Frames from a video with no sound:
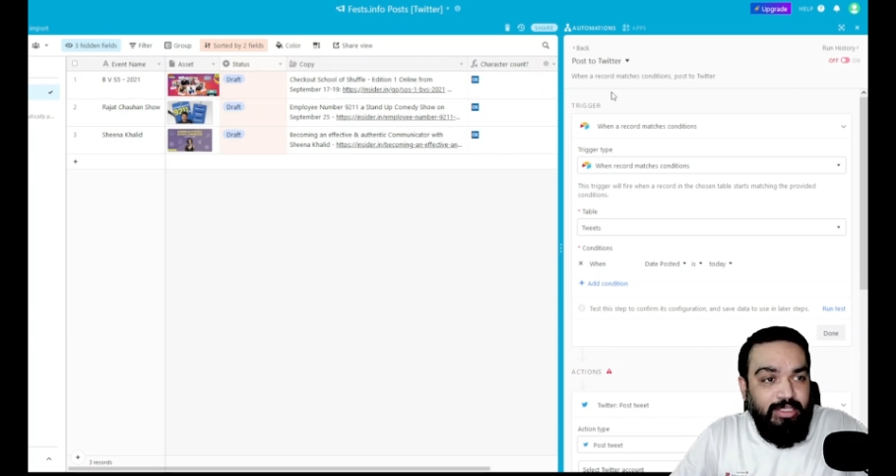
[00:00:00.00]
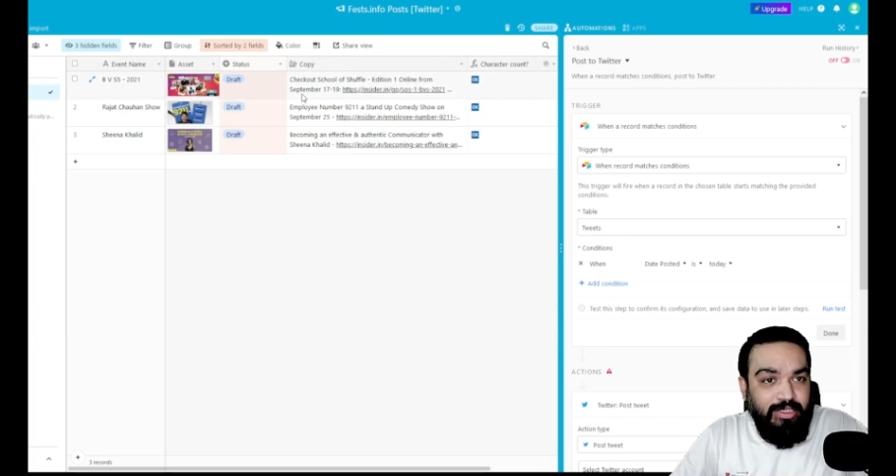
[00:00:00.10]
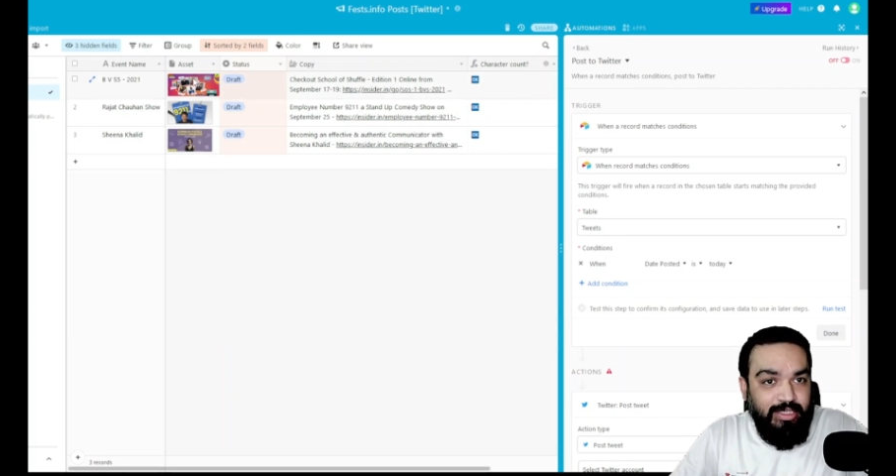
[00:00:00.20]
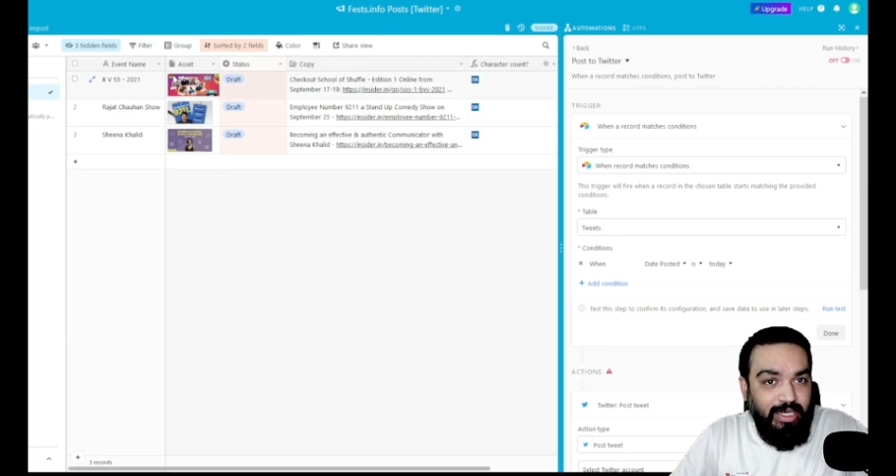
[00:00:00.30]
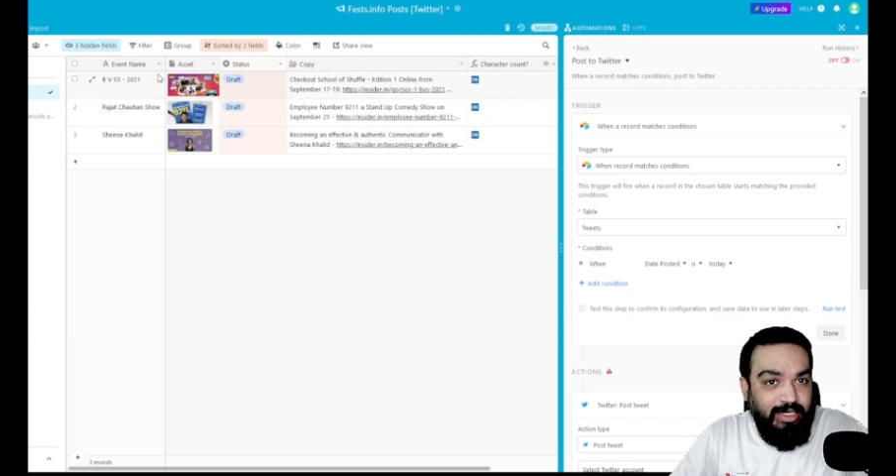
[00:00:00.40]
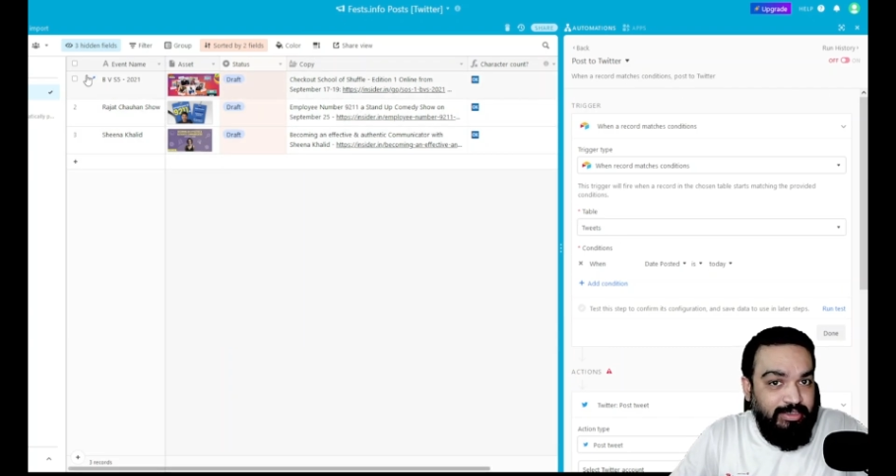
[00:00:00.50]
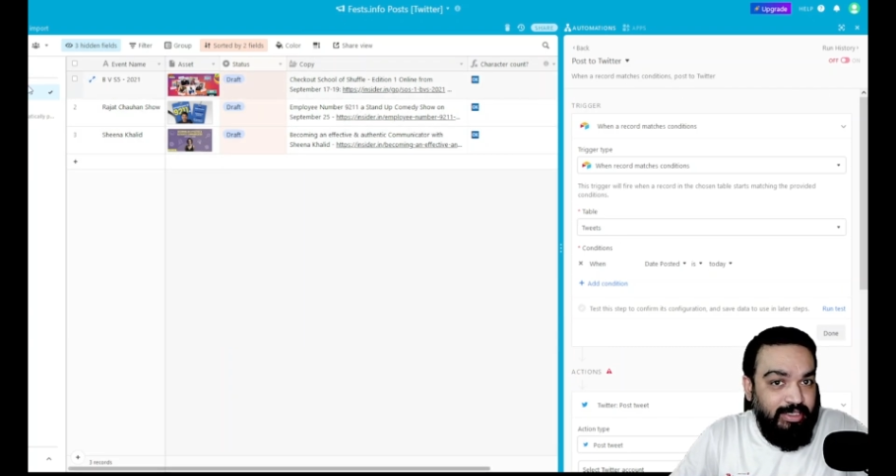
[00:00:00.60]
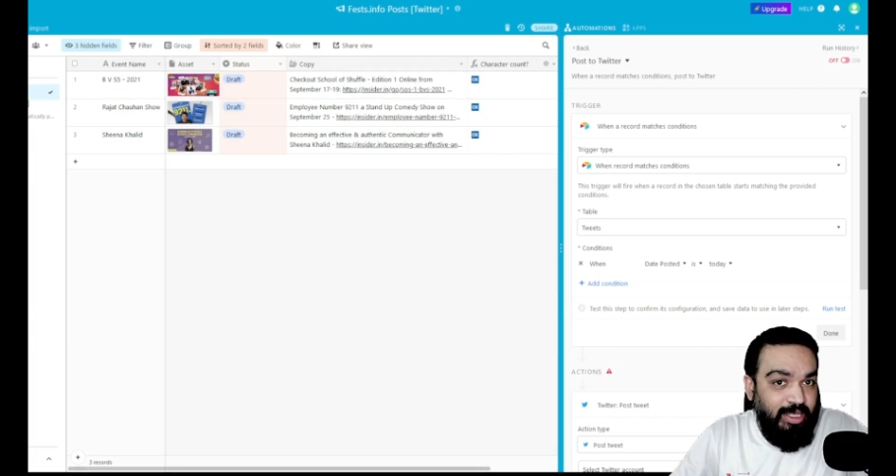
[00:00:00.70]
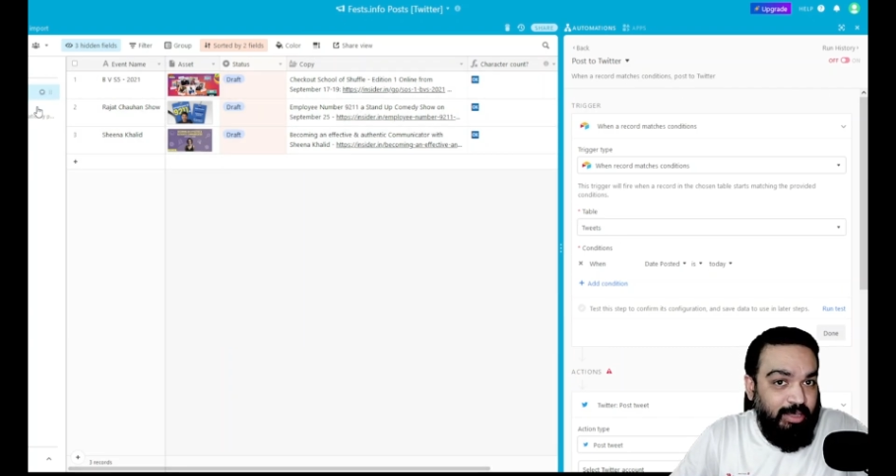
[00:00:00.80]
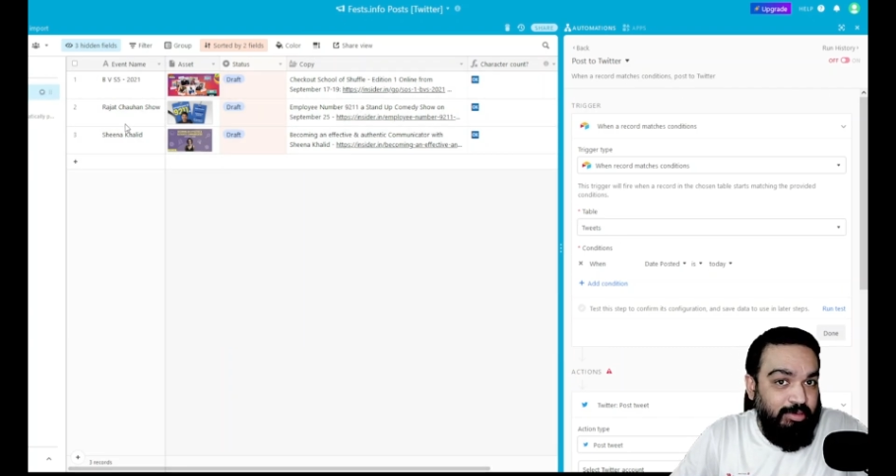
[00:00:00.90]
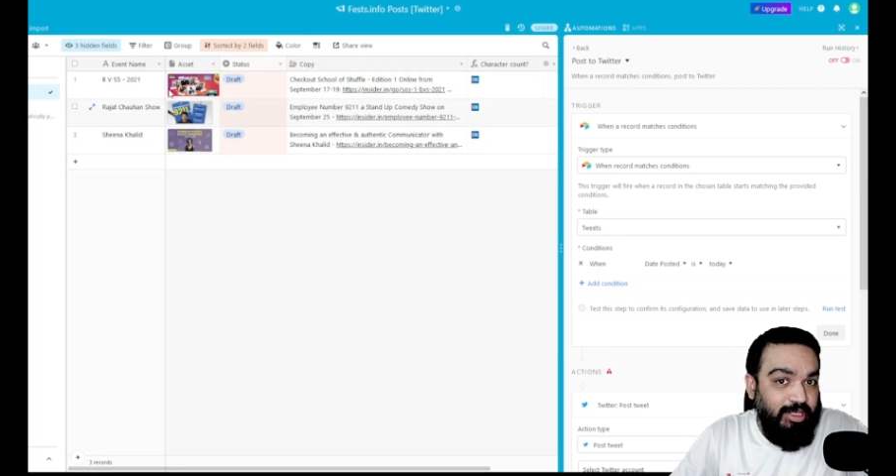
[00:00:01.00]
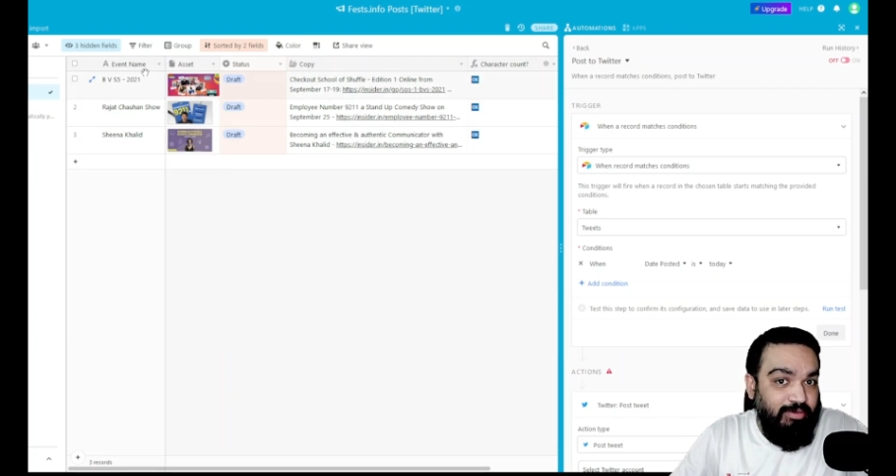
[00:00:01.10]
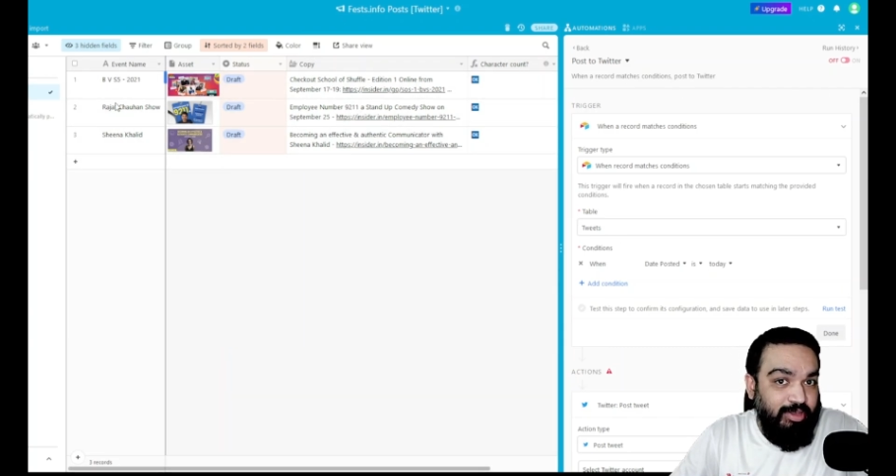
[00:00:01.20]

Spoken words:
that is the table that we are